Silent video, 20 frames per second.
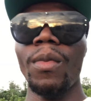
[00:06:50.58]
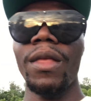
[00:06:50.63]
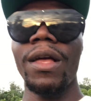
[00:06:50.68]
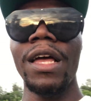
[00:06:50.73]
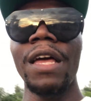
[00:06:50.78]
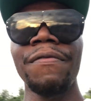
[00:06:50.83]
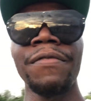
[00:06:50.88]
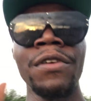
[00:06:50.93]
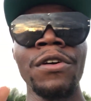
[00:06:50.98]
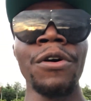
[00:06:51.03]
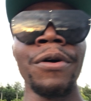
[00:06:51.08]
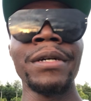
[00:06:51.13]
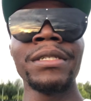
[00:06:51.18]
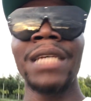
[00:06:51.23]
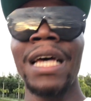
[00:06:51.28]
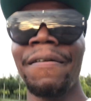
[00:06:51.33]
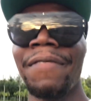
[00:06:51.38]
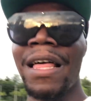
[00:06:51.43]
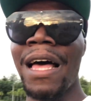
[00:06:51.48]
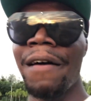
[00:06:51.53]
if you always
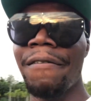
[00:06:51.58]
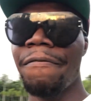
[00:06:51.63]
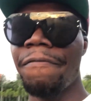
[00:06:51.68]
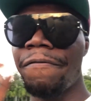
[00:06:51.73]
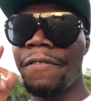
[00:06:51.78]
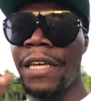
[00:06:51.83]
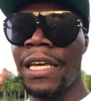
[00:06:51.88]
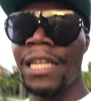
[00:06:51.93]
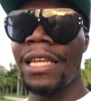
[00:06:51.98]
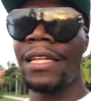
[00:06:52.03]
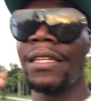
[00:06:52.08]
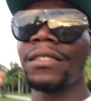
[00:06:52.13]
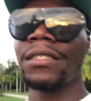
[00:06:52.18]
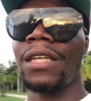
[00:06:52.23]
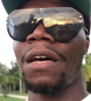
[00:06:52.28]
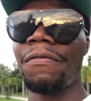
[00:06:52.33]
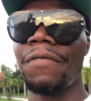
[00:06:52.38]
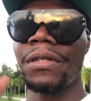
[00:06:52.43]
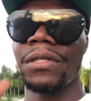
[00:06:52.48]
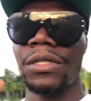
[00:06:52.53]
have that feeling
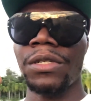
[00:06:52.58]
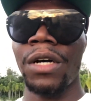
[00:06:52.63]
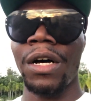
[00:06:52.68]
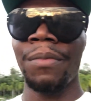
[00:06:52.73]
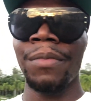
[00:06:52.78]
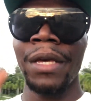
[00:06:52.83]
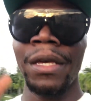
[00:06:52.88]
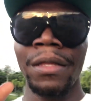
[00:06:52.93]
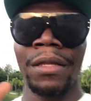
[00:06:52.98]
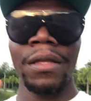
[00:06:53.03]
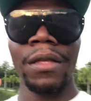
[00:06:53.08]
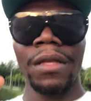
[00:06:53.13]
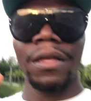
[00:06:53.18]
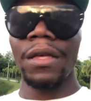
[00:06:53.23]
something's coming